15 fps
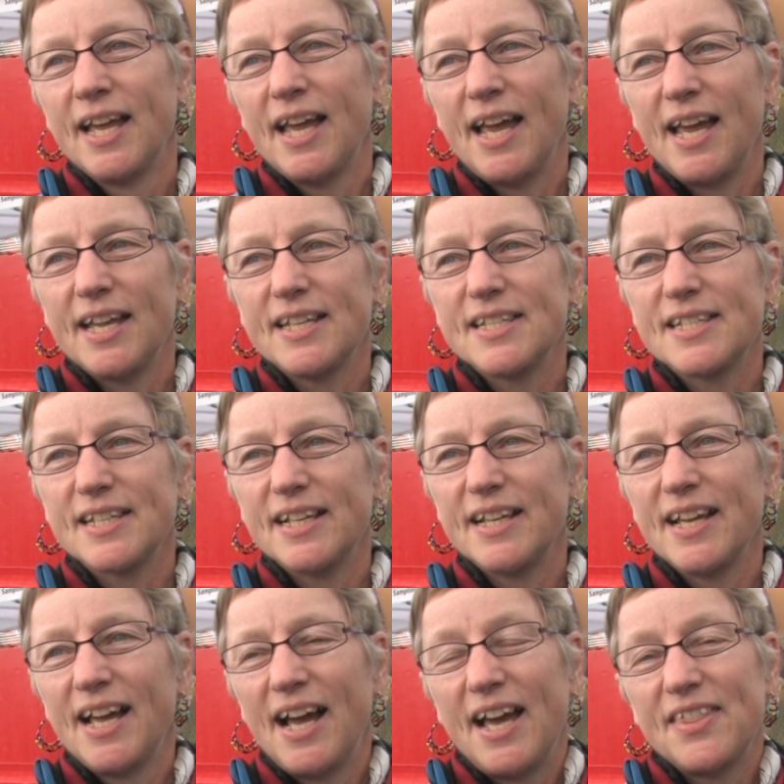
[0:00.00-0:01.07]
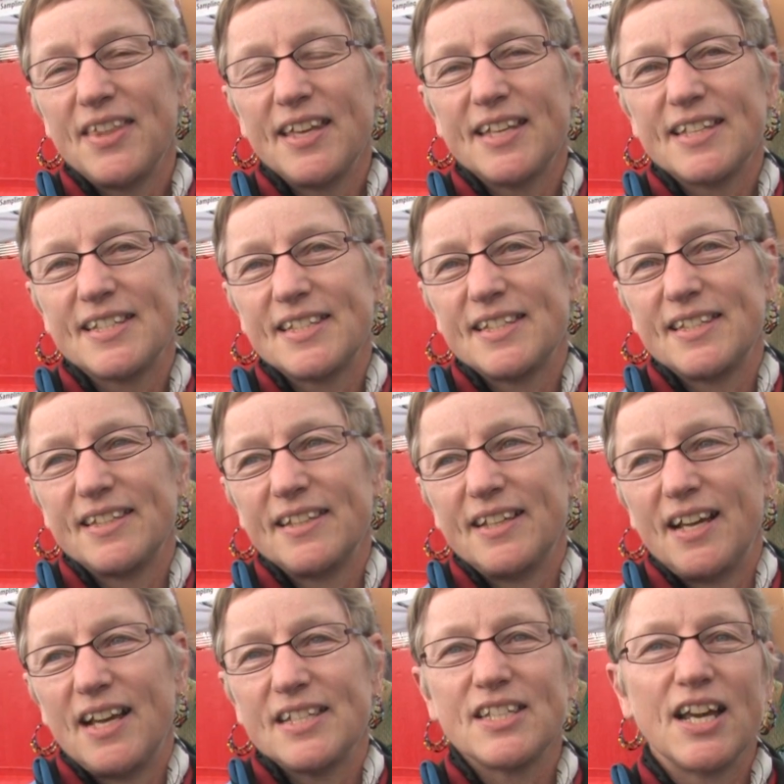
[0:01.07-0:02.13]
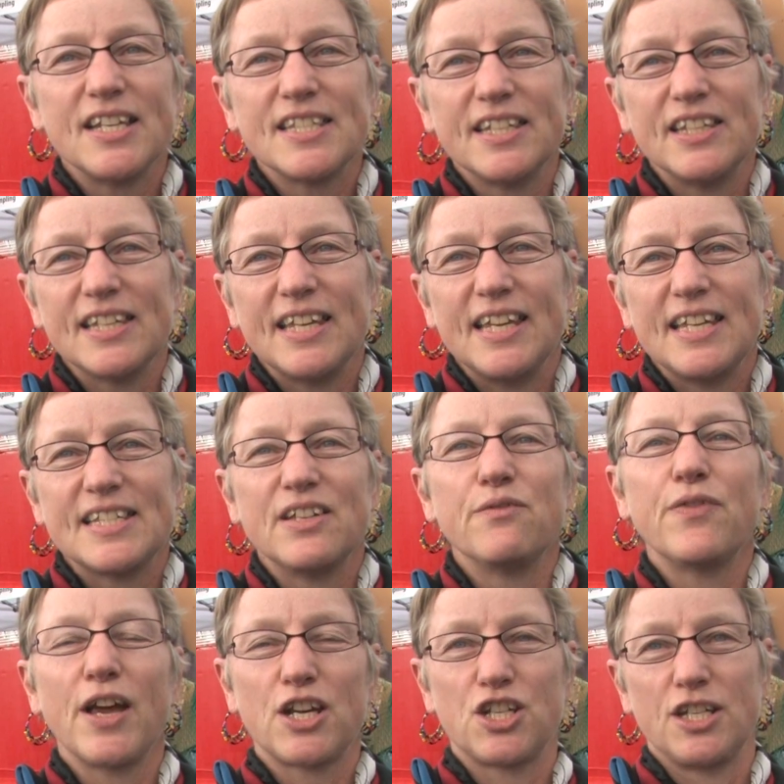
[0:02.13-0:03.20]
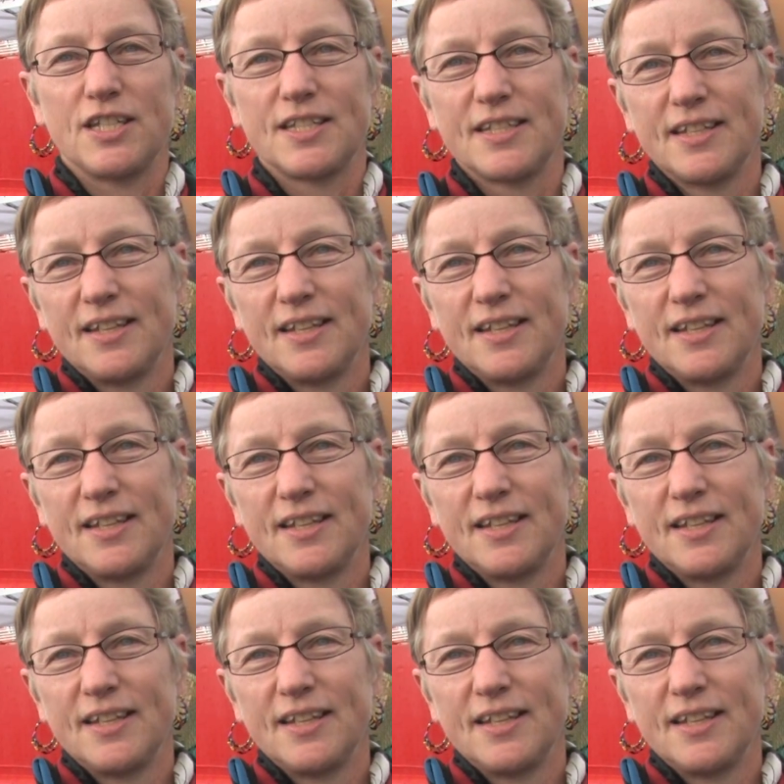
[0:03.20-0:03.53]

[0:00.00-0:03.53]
And I think science is infectious.